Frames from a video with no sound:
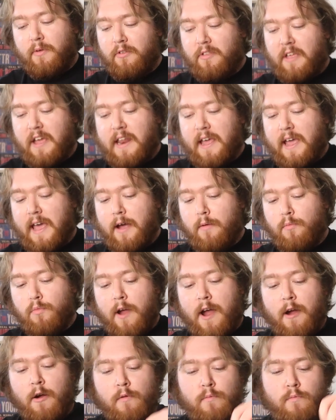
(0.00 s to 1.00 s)
feels like they're getting
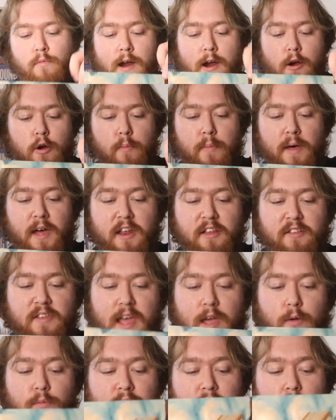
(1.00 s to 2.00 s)
rarer and rarer by the
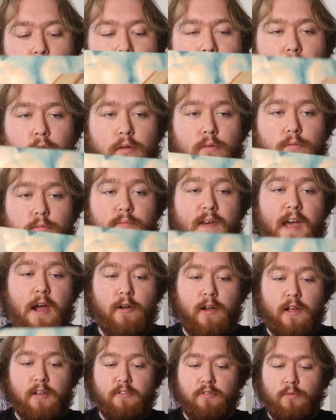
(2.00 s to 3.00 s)
day with the amount of
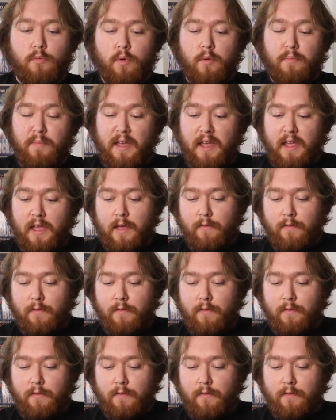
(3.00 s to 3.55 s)
variance that we're being